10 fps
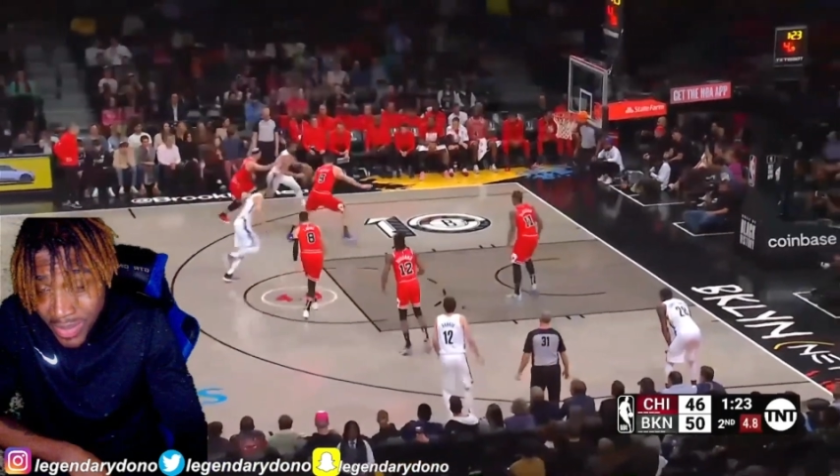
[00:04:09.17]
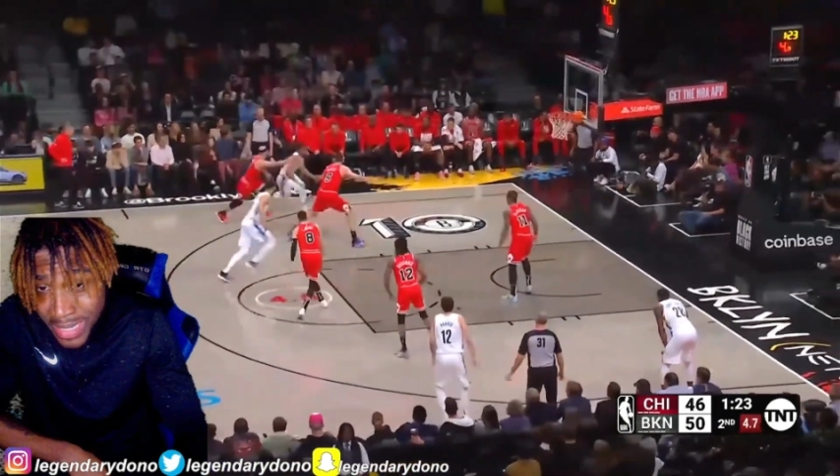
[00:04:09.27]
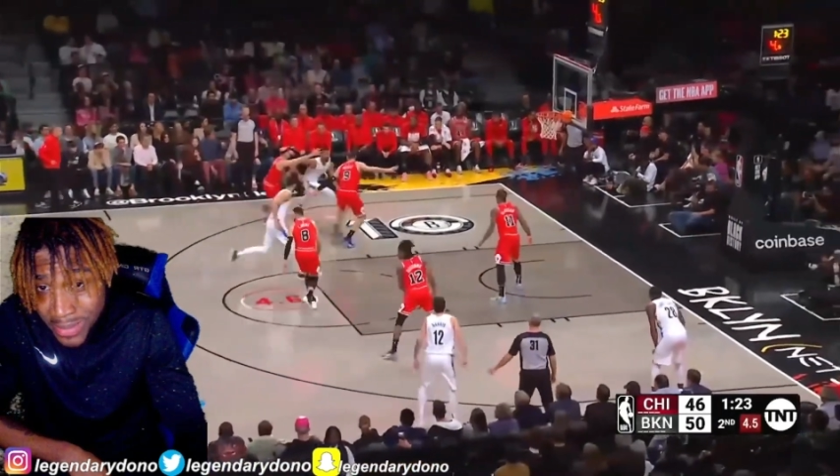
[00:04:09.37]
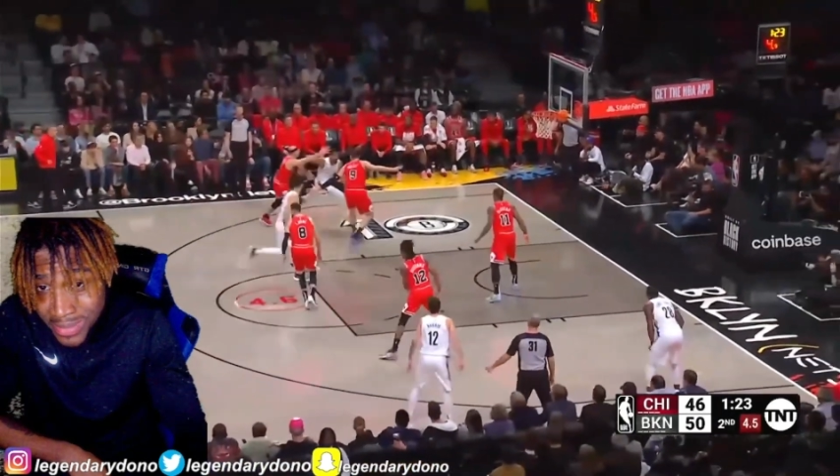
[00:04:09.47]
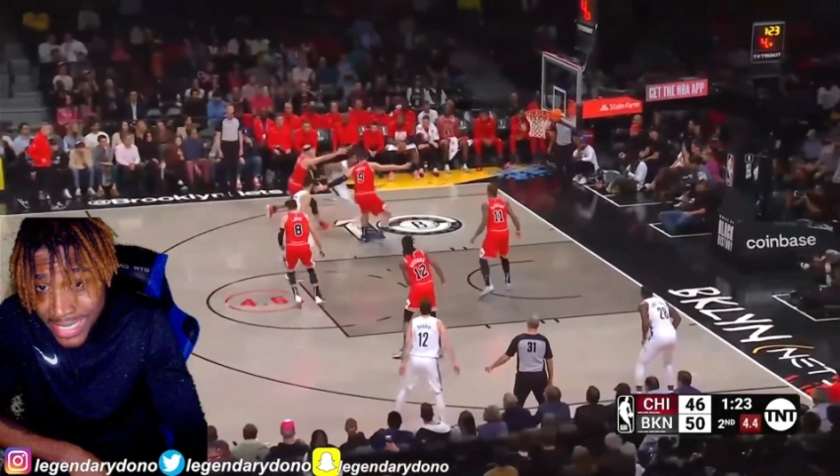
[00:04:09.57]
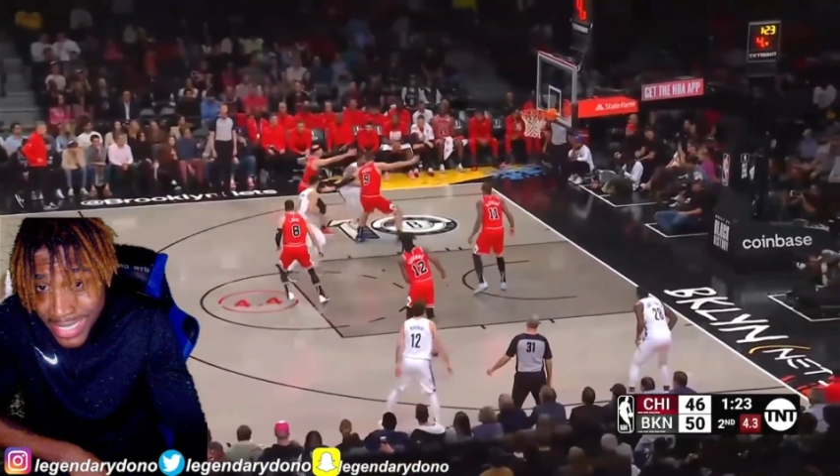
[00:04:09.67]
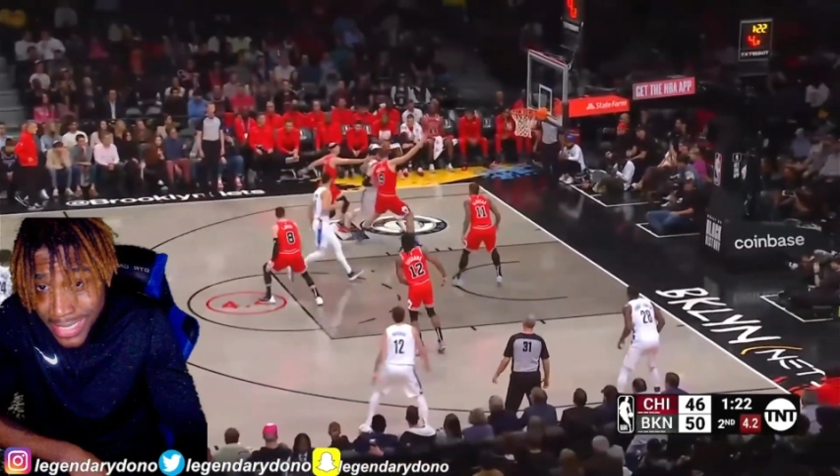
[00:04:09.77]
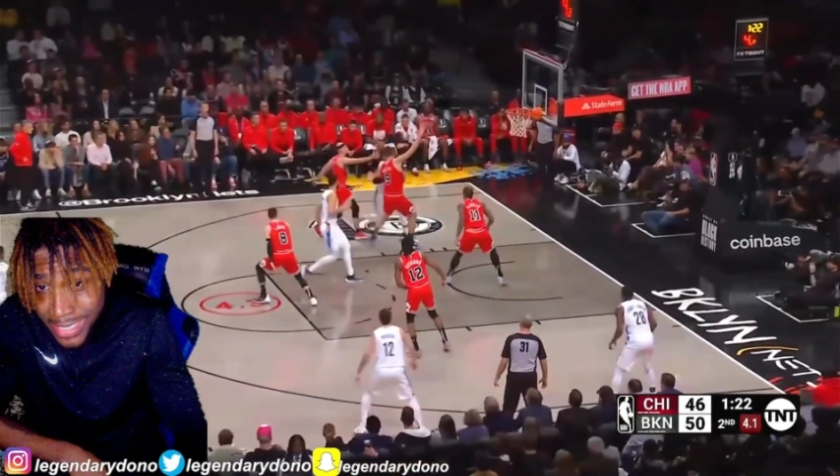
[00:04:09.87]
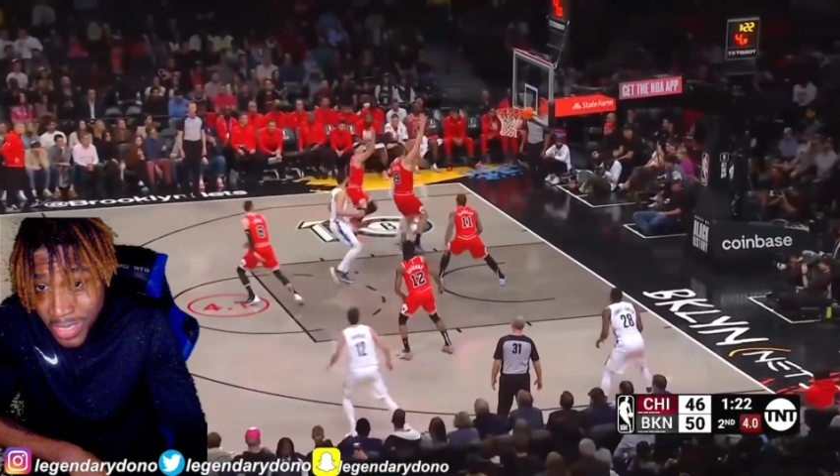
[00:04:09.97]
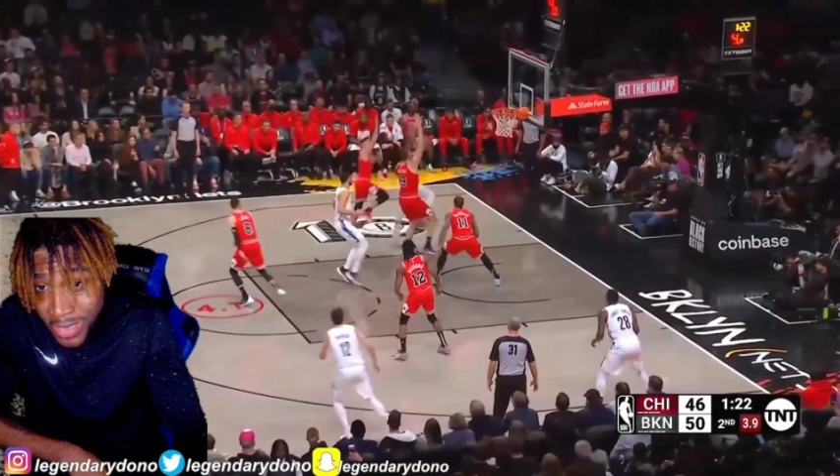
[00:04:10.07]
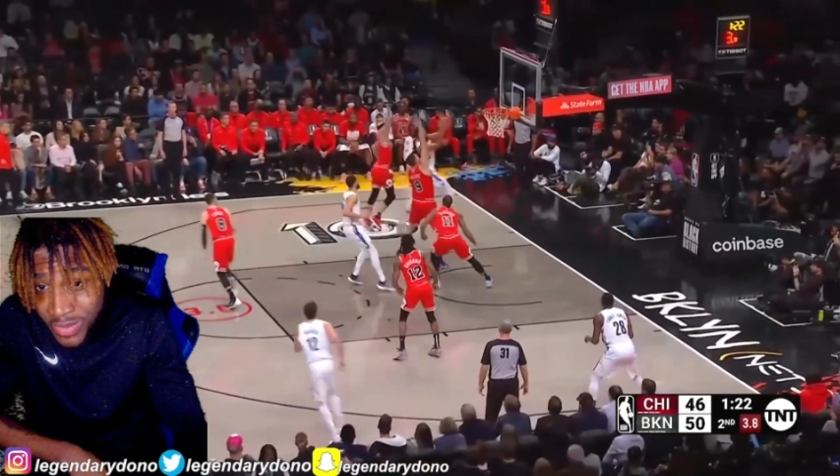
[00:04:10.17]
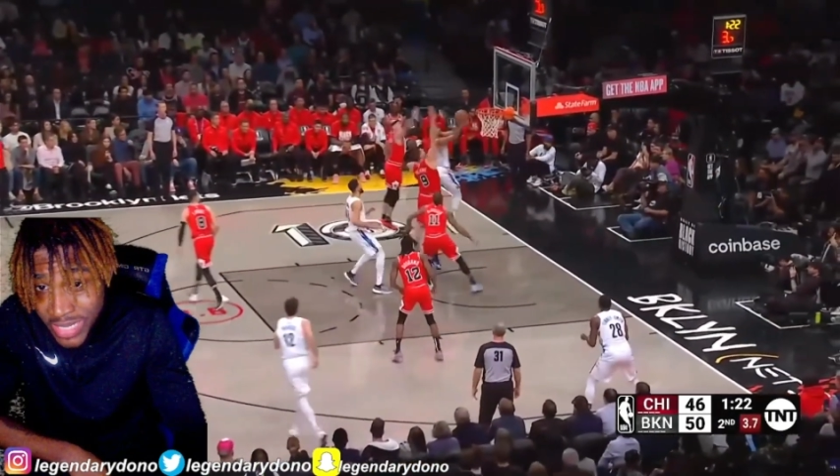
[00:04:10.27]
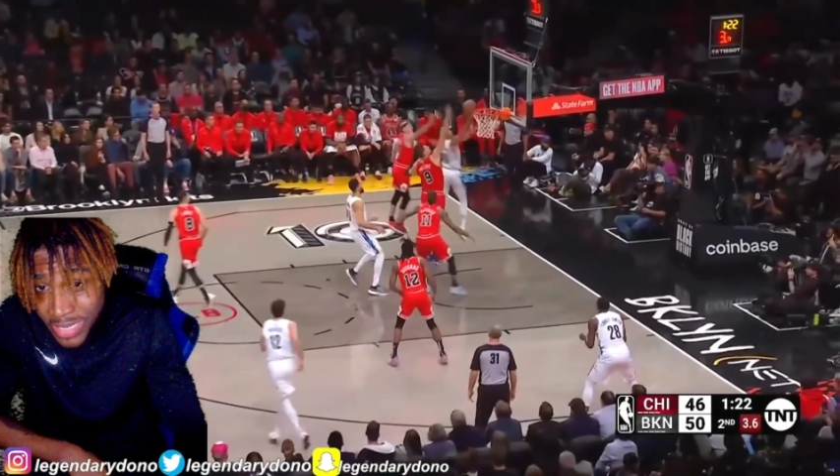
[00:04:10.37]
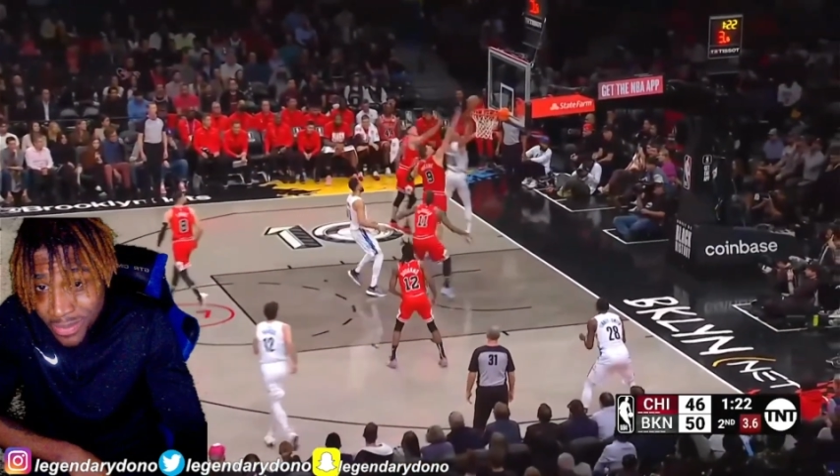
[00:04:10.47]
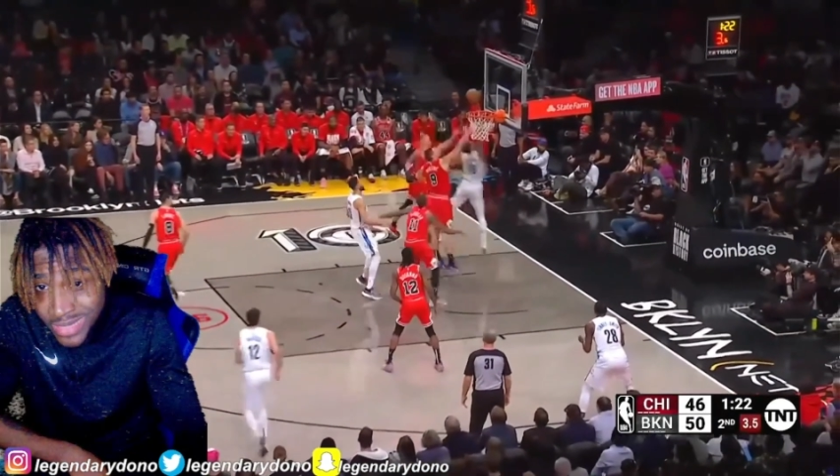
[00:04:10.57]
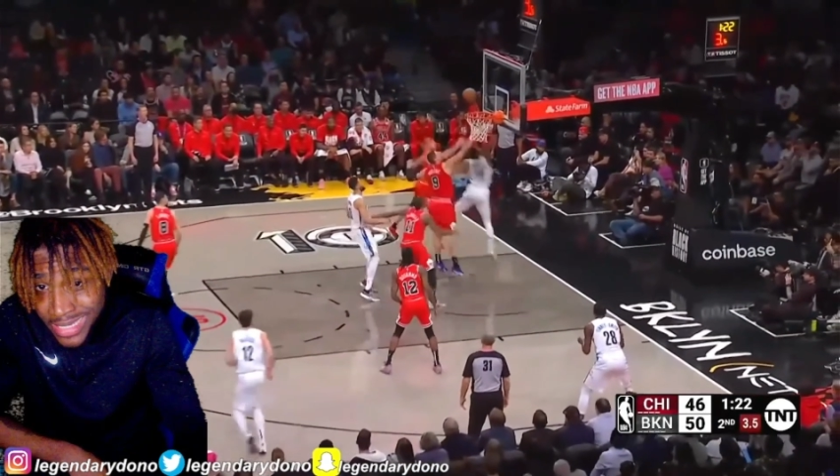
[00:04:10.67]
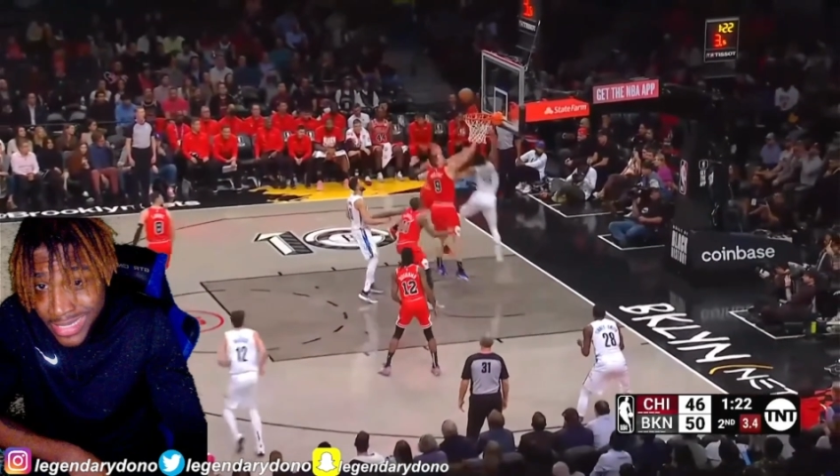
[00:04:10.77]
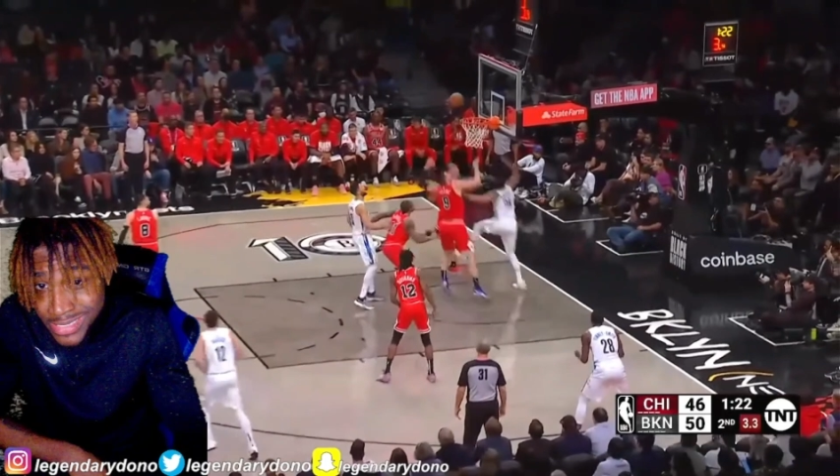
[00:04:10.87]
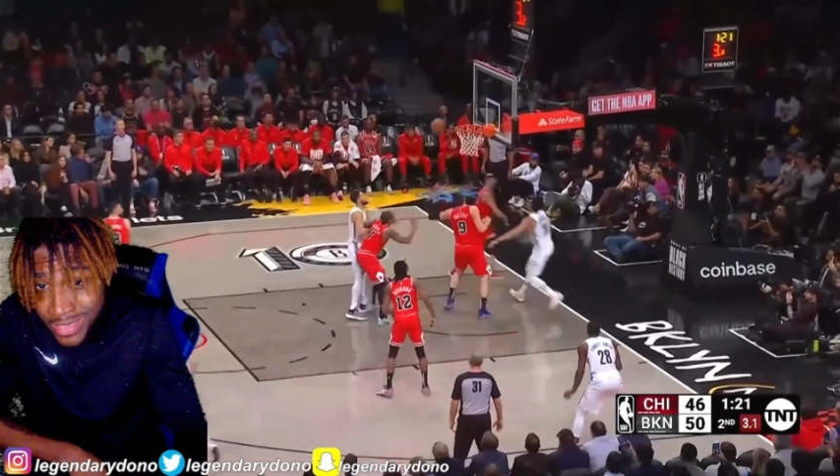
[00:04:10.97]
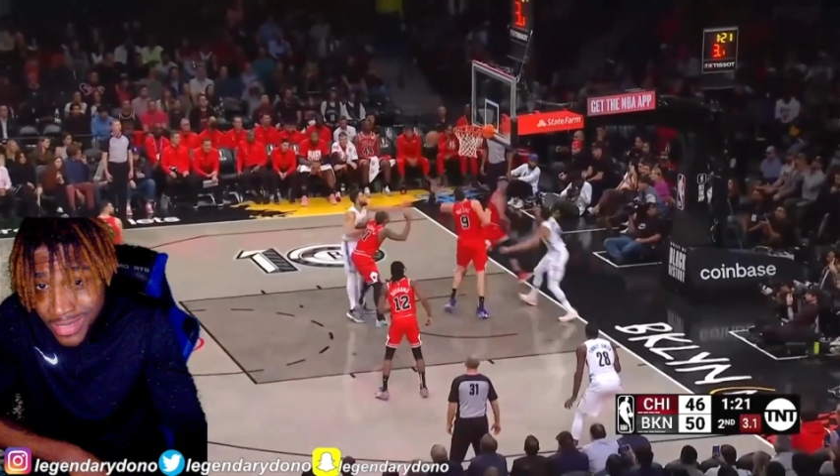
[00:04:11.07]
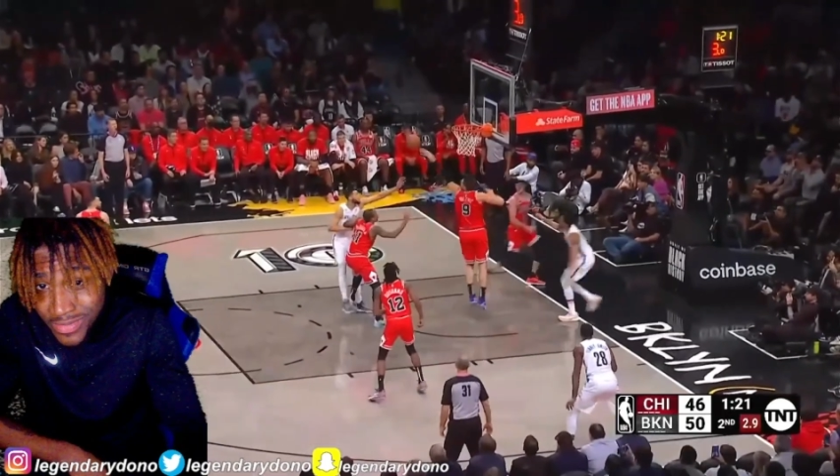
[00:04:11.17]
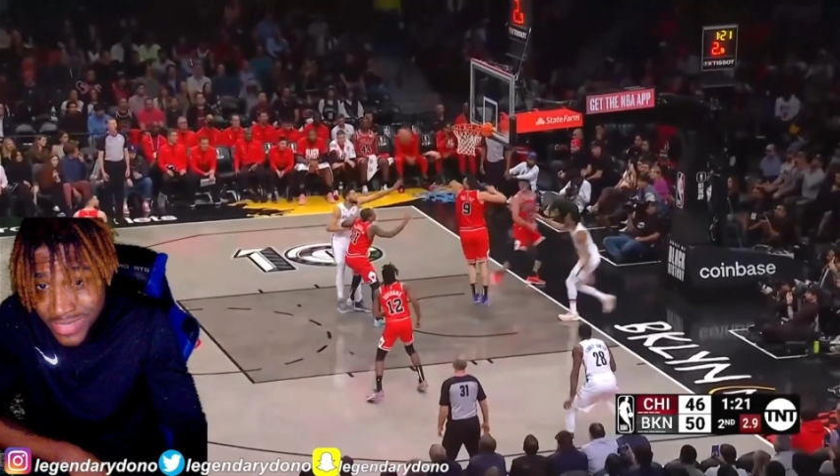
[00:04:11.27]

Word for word: prime playing Curry when they play us, dog.